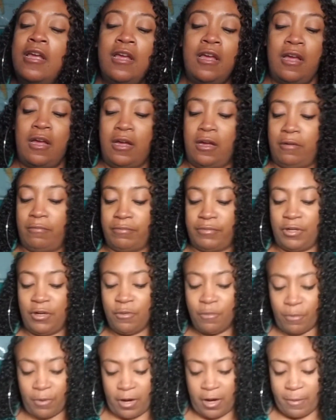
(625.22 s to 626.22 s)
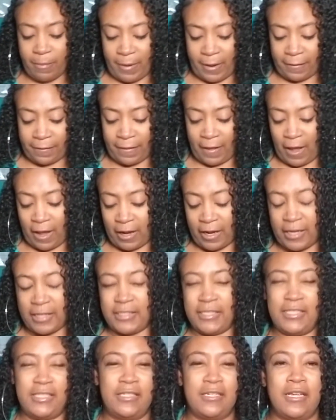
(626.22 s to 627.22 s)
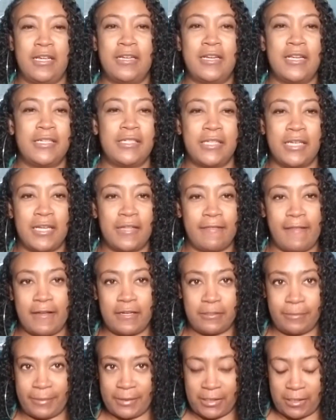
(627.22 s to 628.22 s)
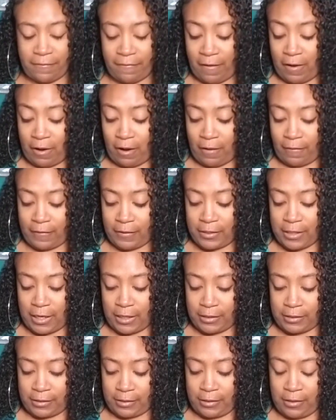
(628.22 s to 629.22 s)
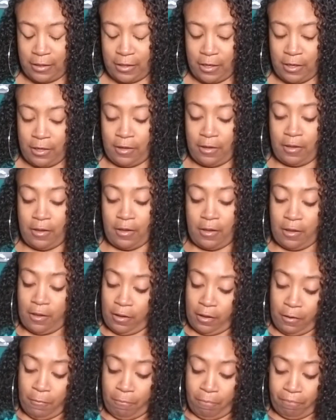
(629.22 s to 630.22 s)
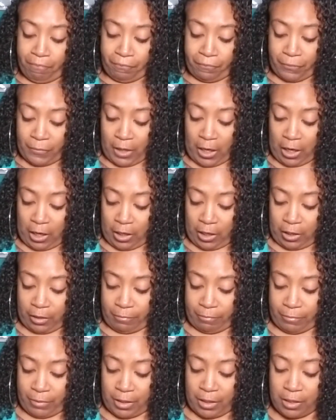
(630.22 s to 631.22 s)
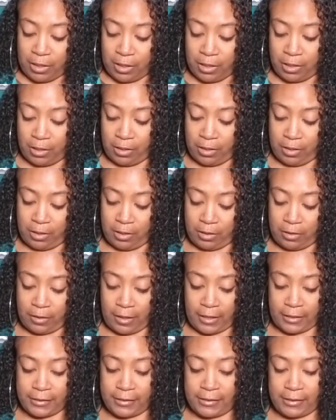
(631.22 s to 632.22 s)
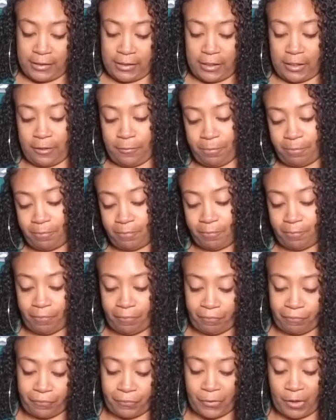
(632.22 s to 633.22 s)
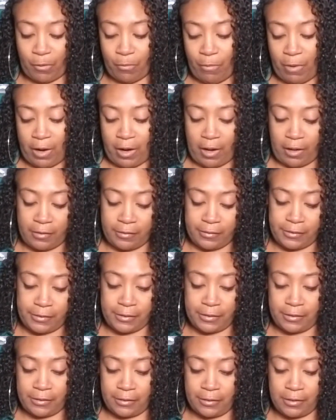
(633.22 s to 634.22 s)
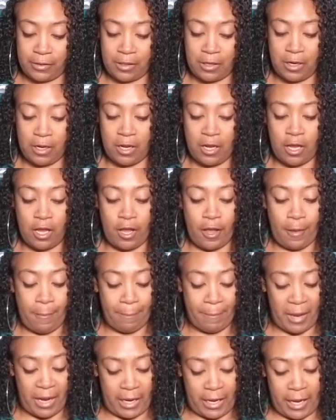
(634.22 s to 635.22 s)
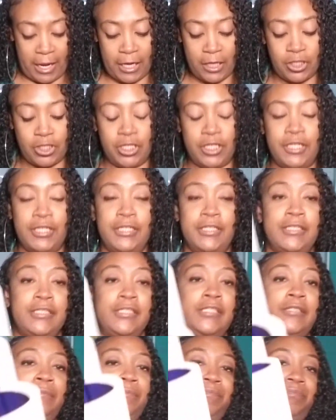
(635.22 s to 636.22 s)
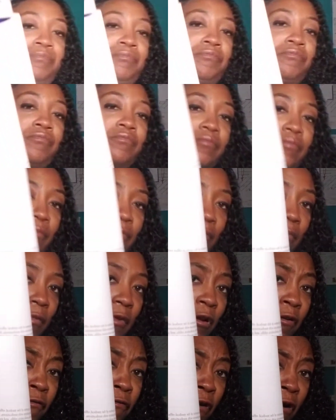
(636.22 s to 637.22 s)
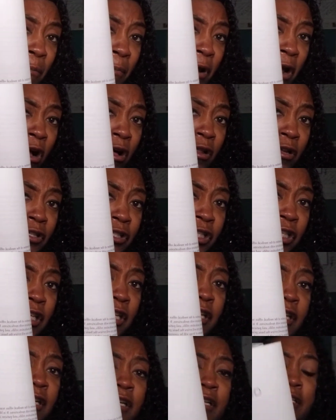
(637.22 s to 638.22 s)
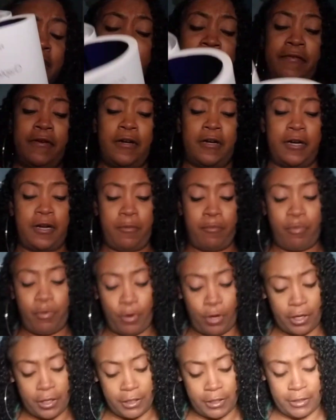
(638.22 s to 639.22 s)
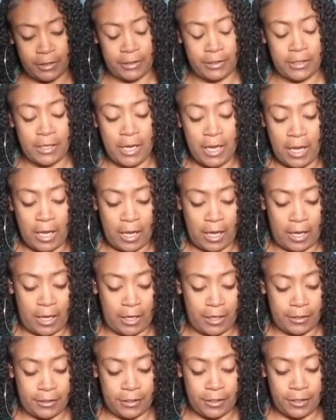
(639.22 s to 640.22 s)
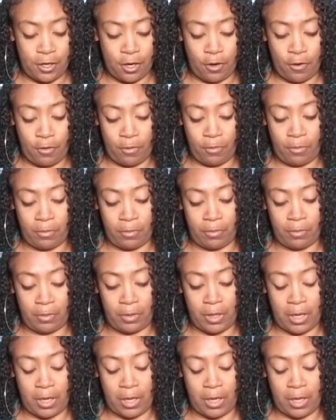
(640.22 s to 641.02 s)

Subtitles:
Don't worry about that because it doesn't get that specific on the test. Um, let's see what else. Medications, pharmacology is very important to know